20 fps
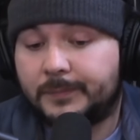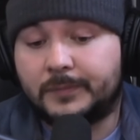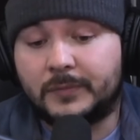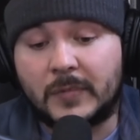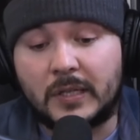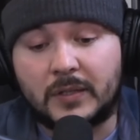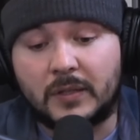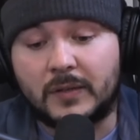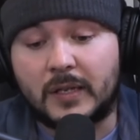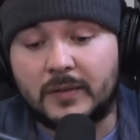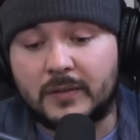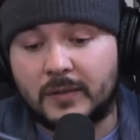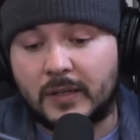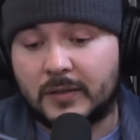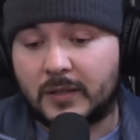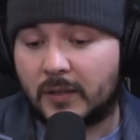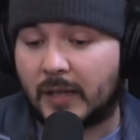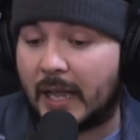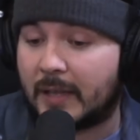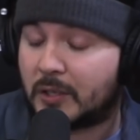There's
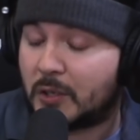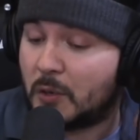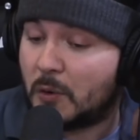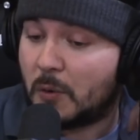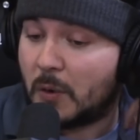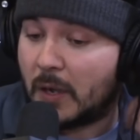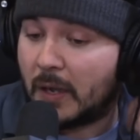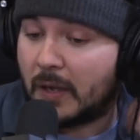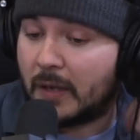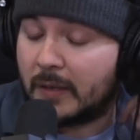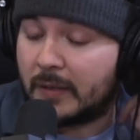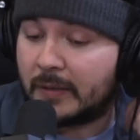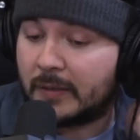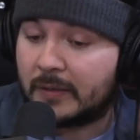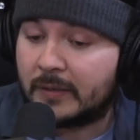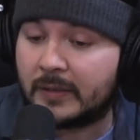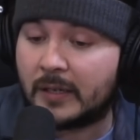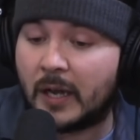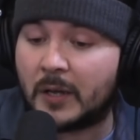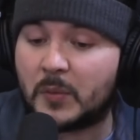a lot to
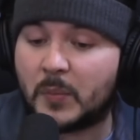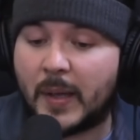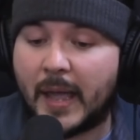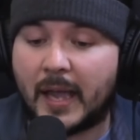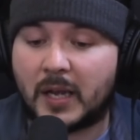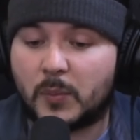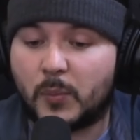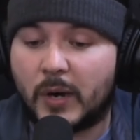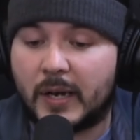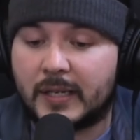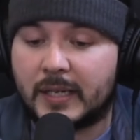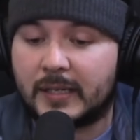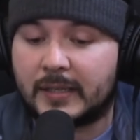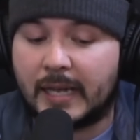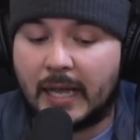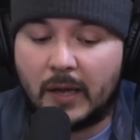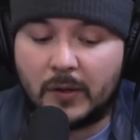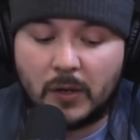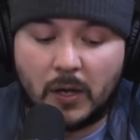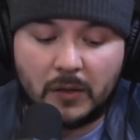unpack, breaking
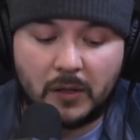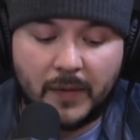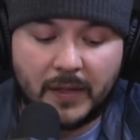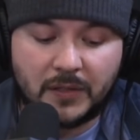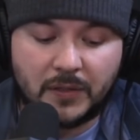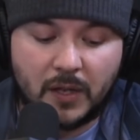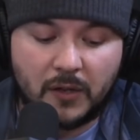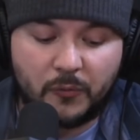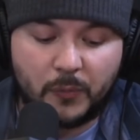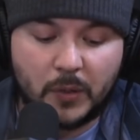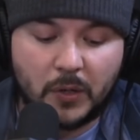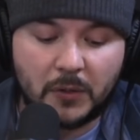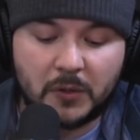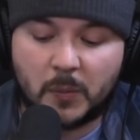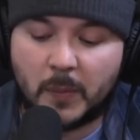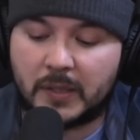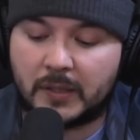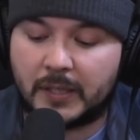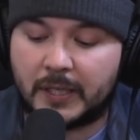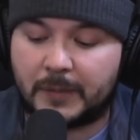down all of that stuff. But
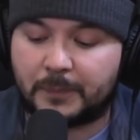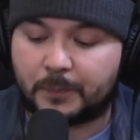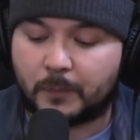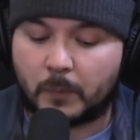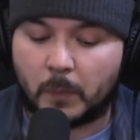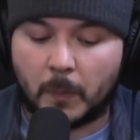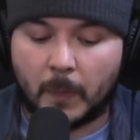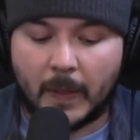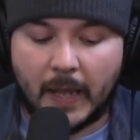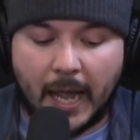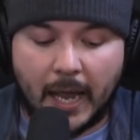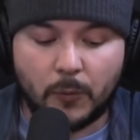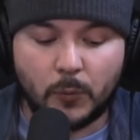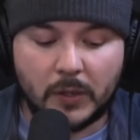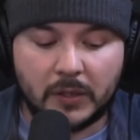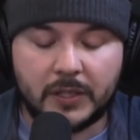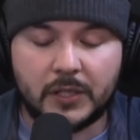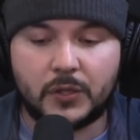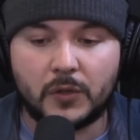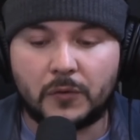ultimately, I
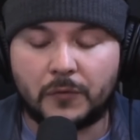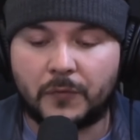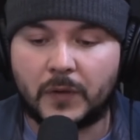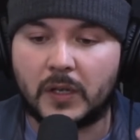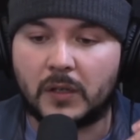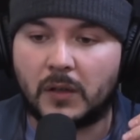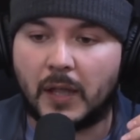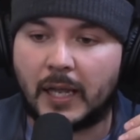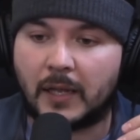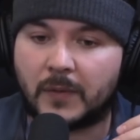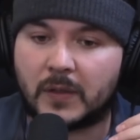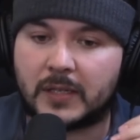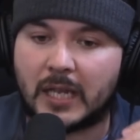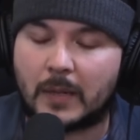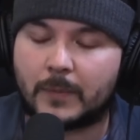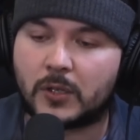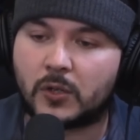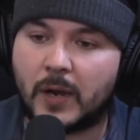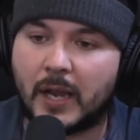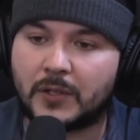really do feel like the
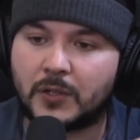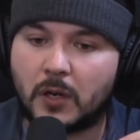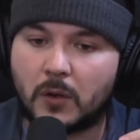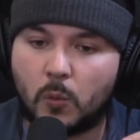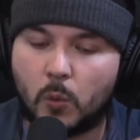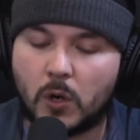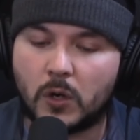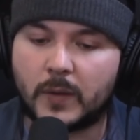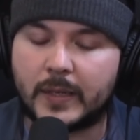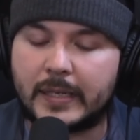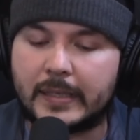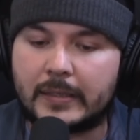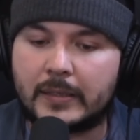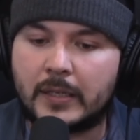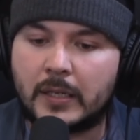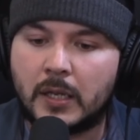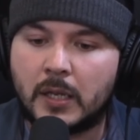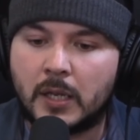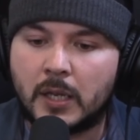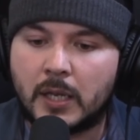Democrats are worried
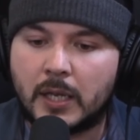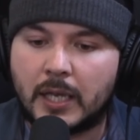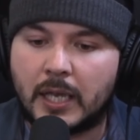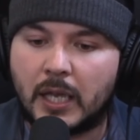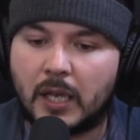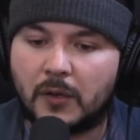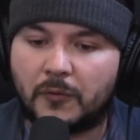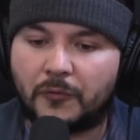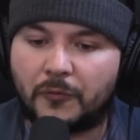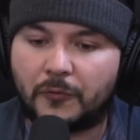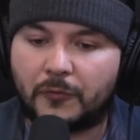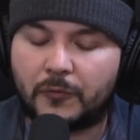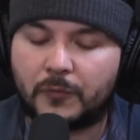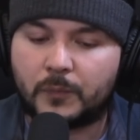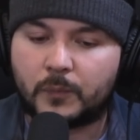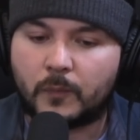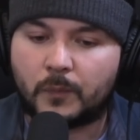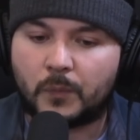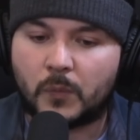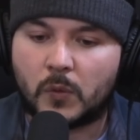if
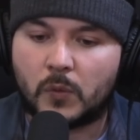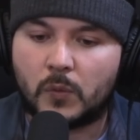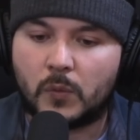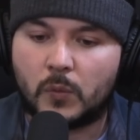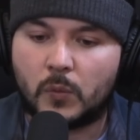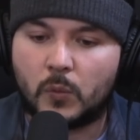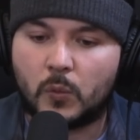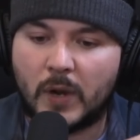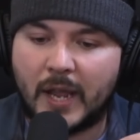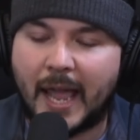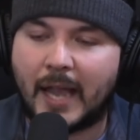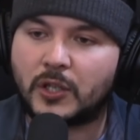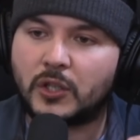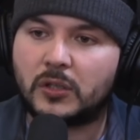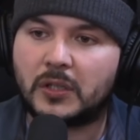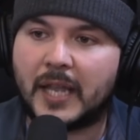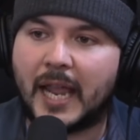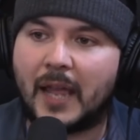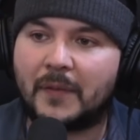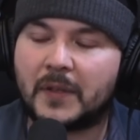we
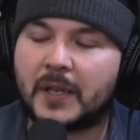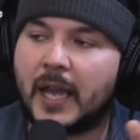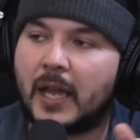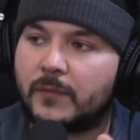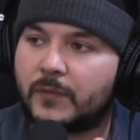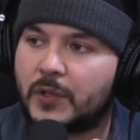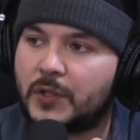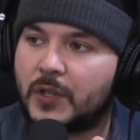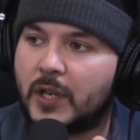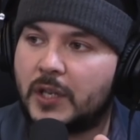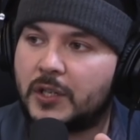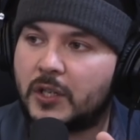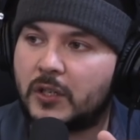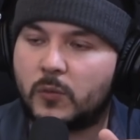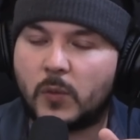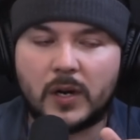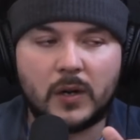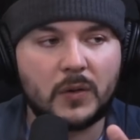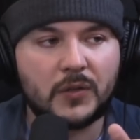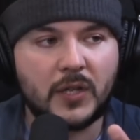actually had the conversation
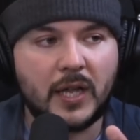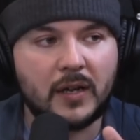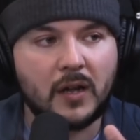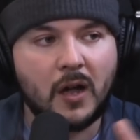where it was like,